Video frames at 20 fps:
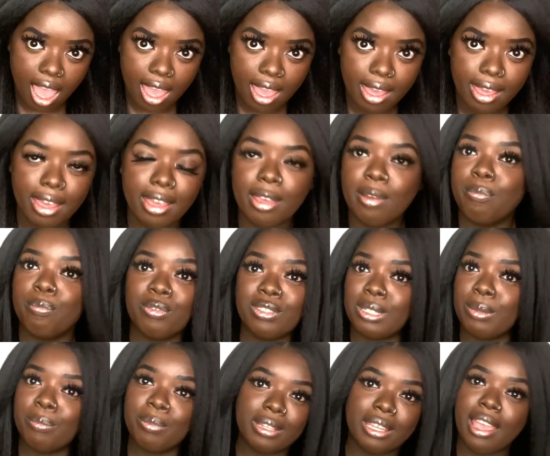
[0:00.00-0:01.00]
I
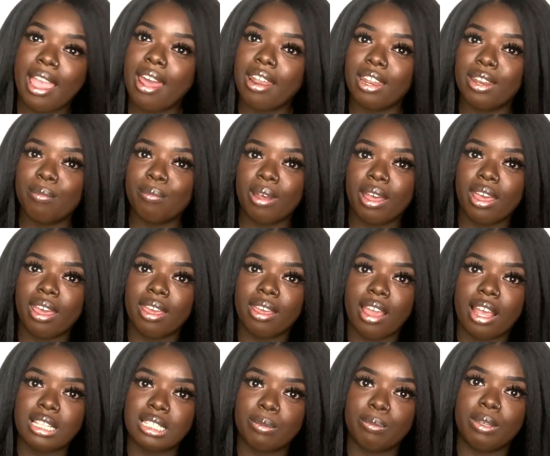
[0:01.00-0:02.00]
simply added my
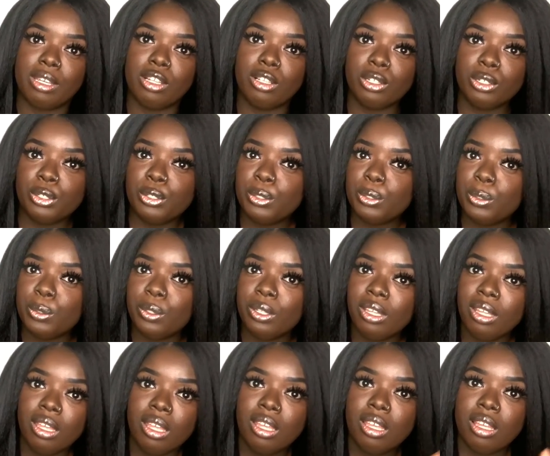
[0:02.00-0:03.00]
got2b
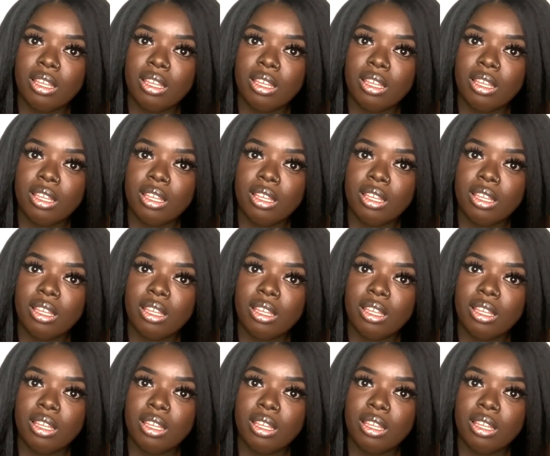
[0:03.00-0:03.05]
glue,